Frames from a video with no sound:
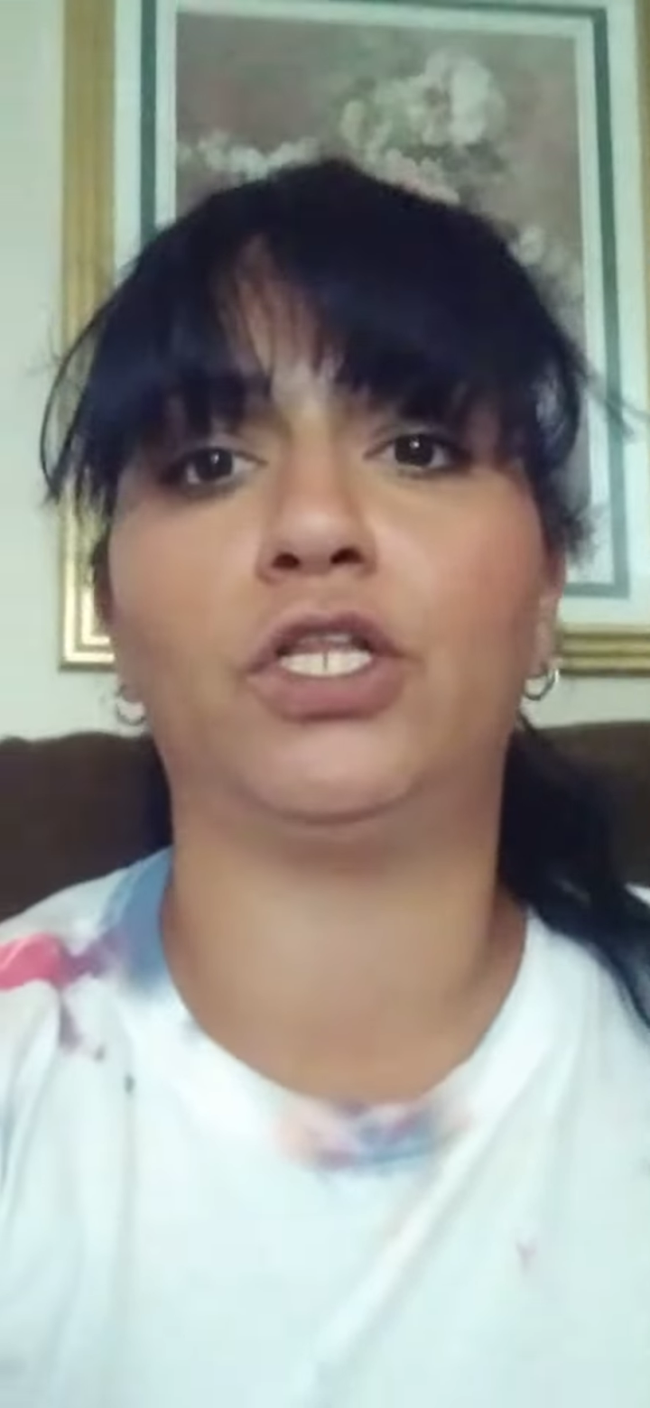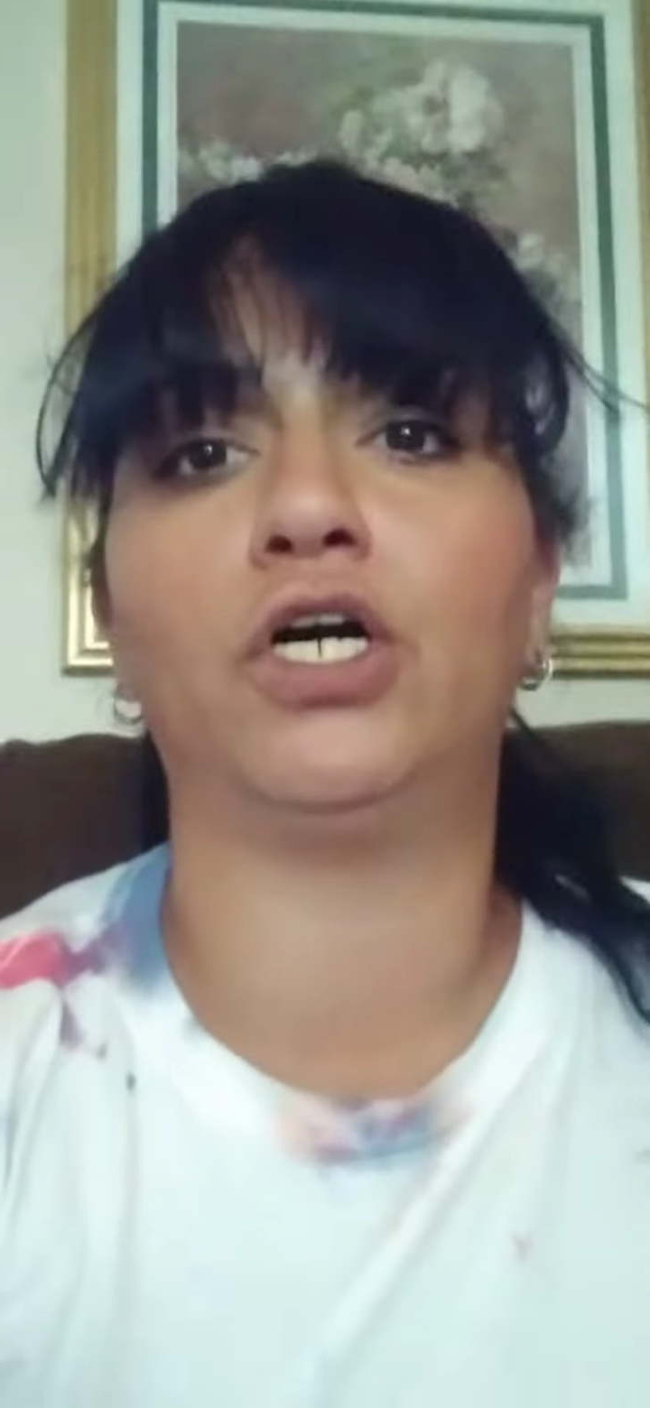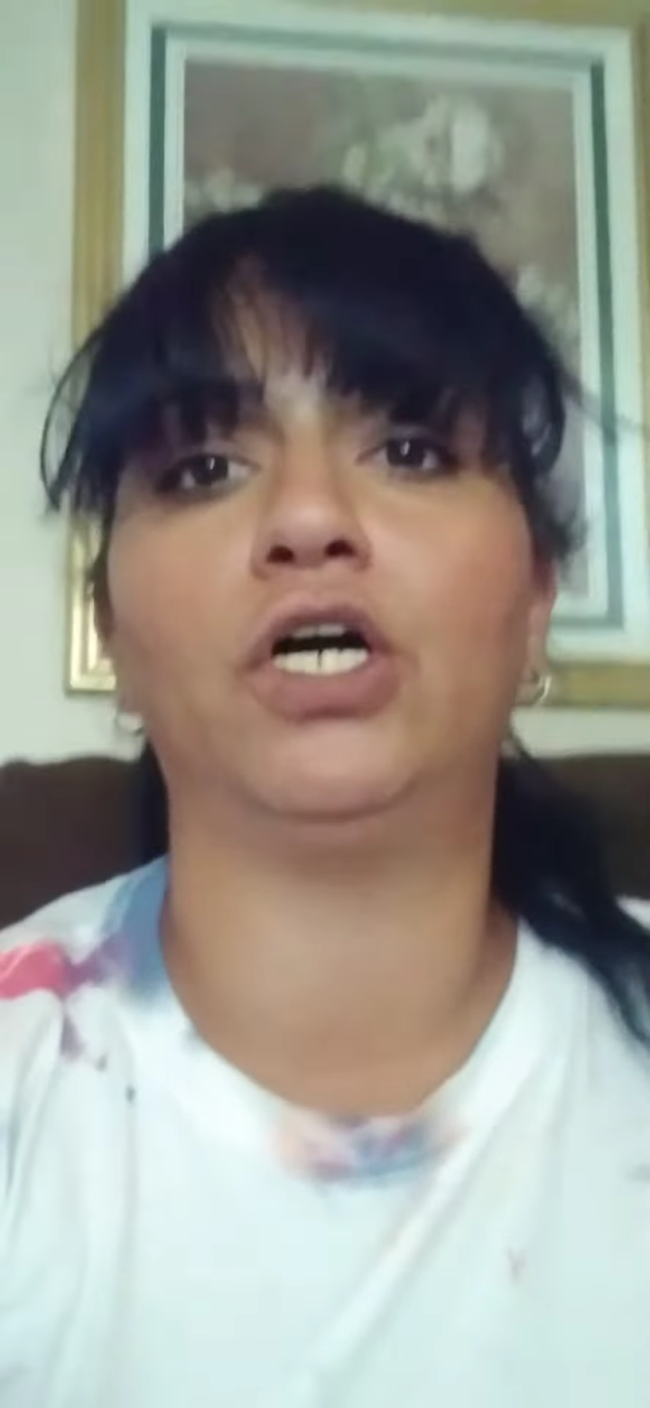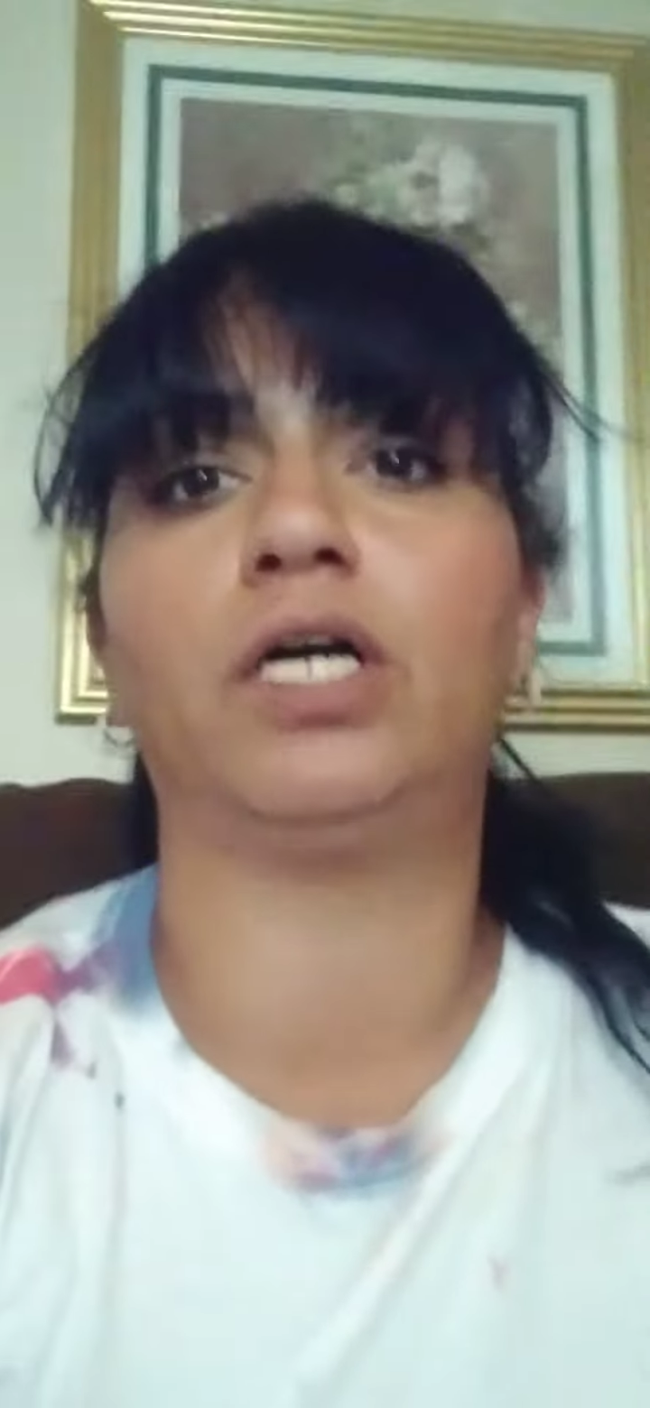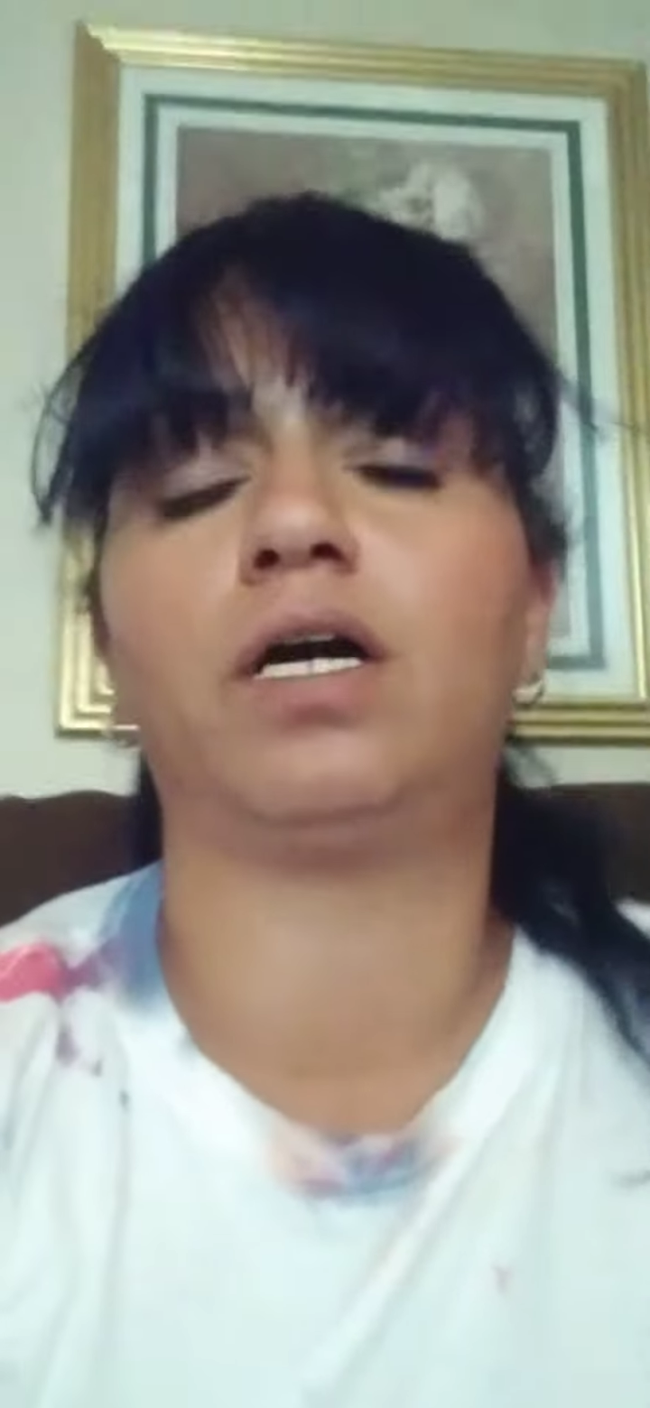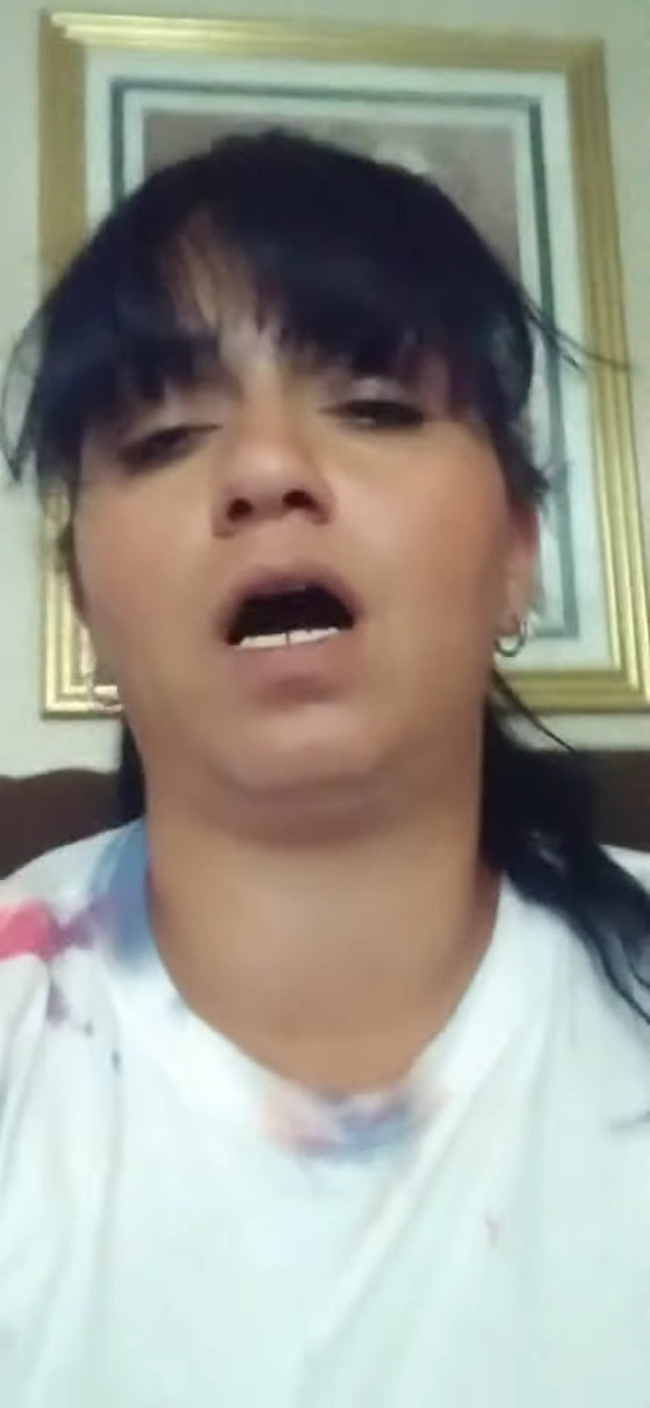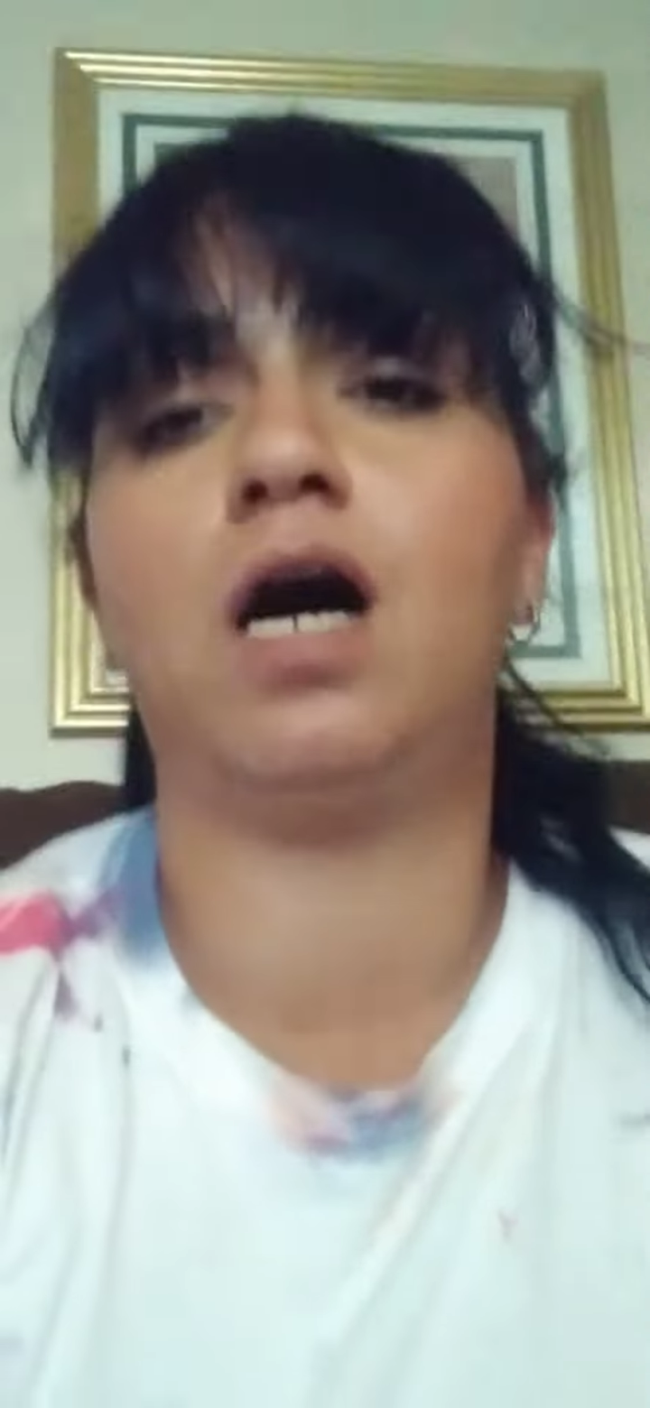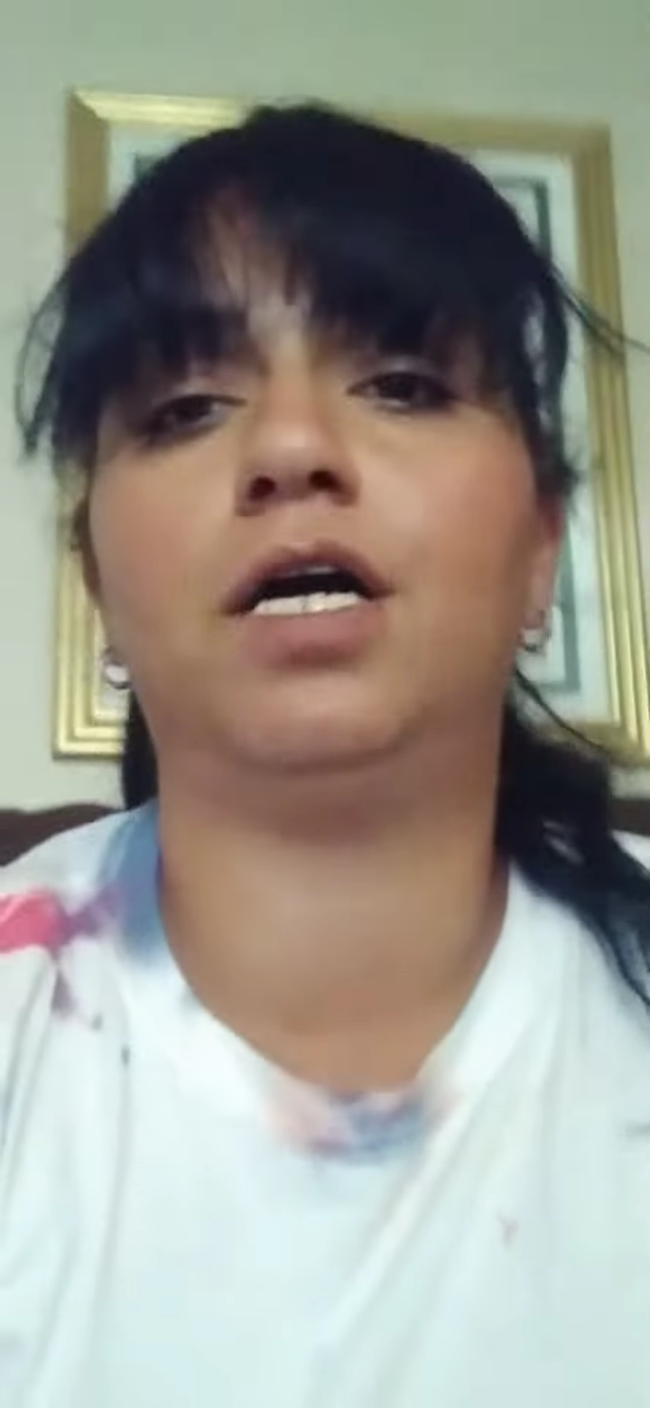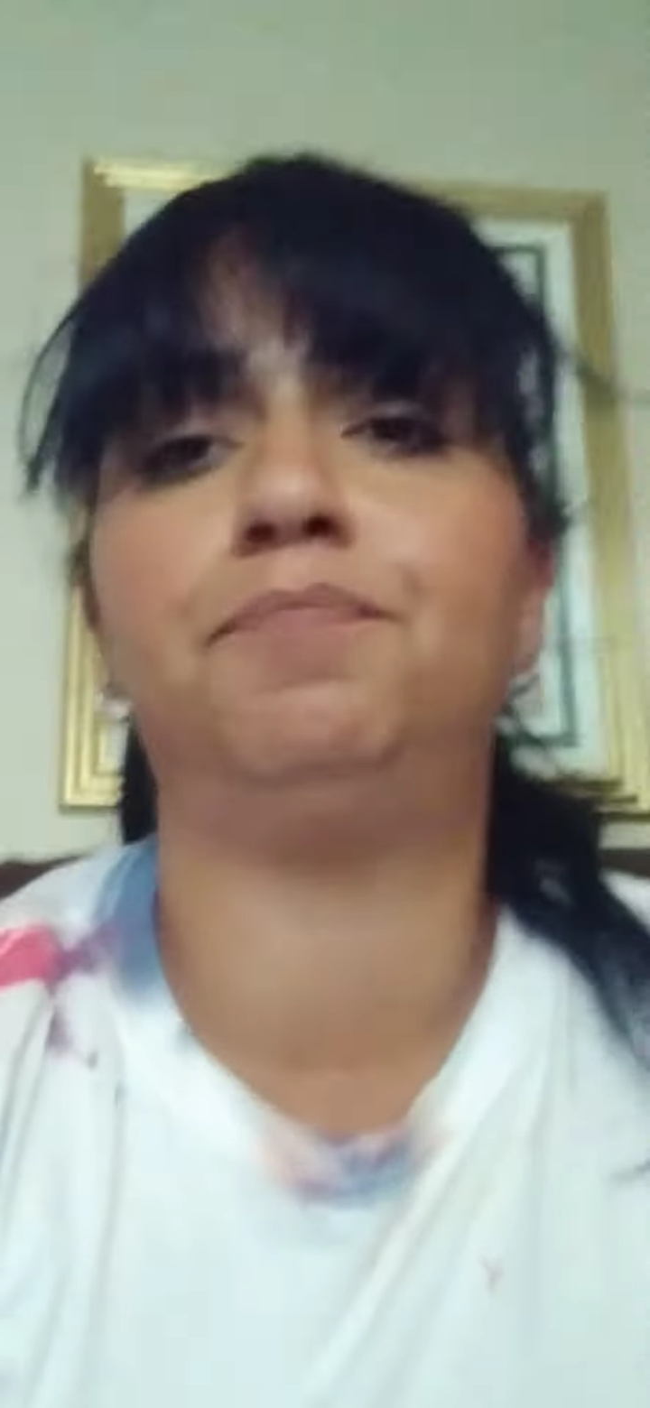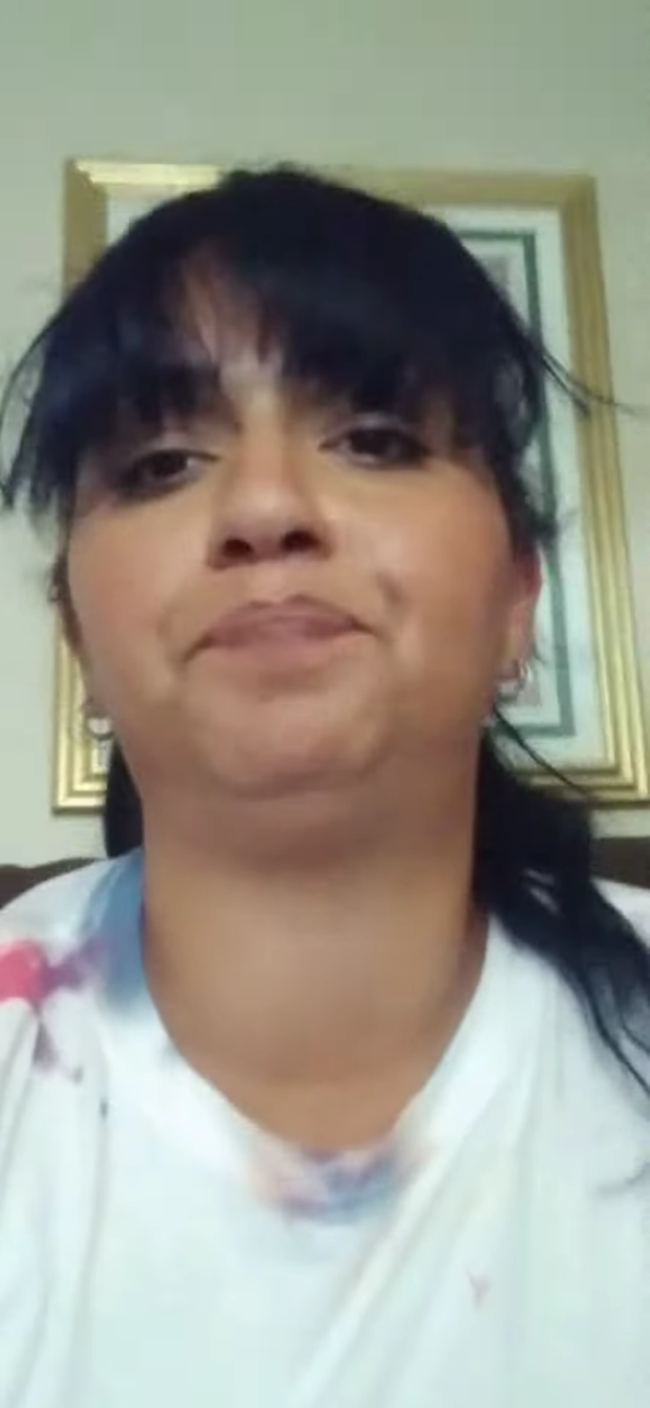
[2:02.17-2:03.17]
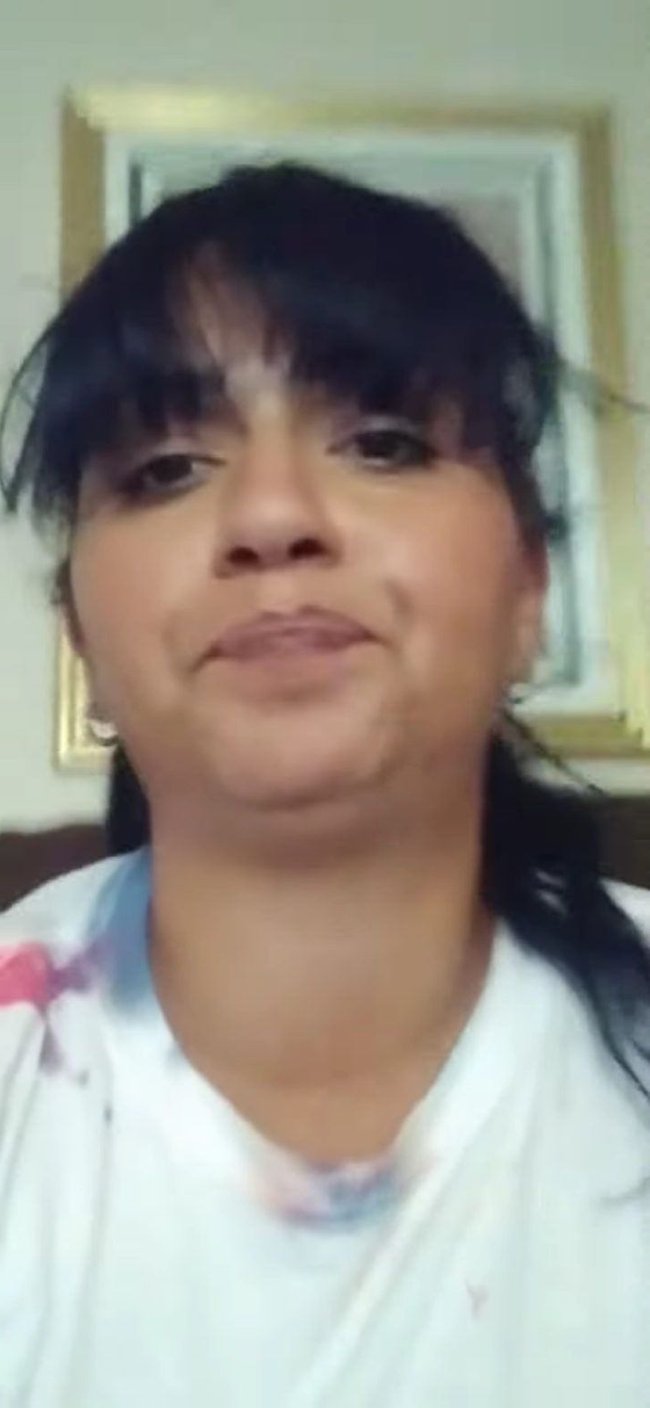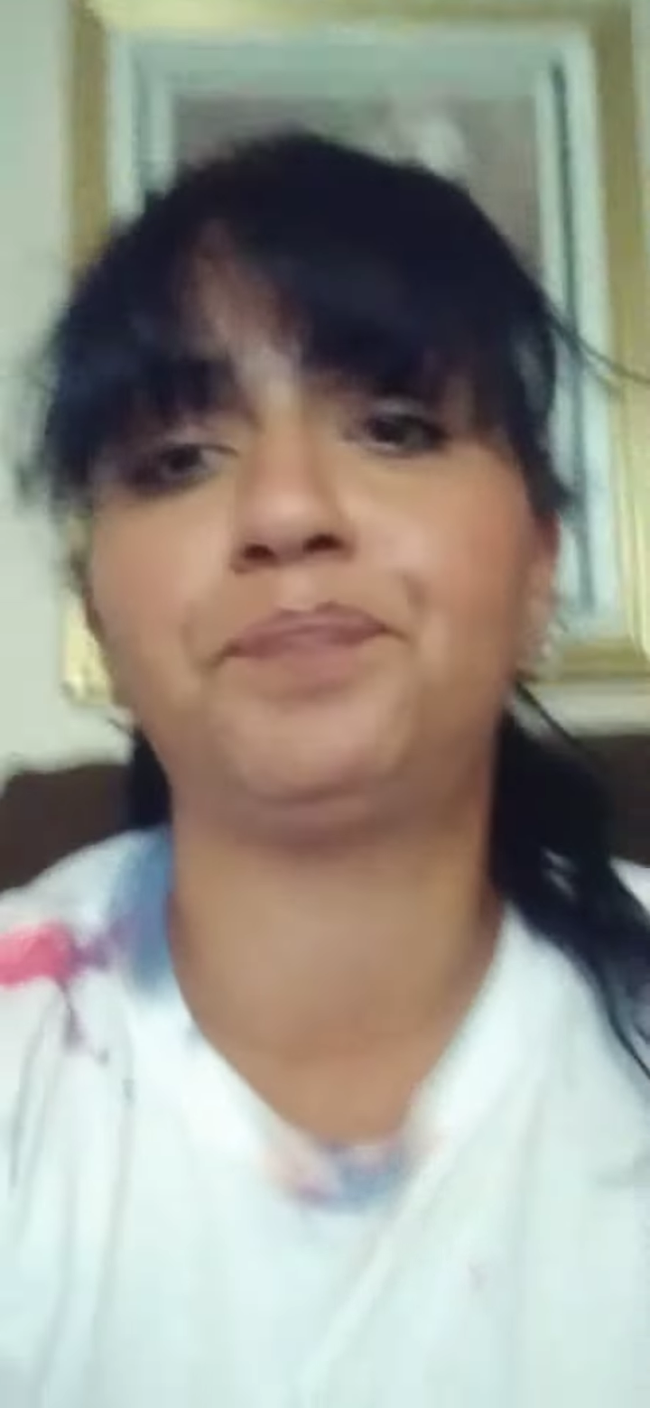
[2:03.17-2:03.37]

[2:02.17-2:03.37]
look um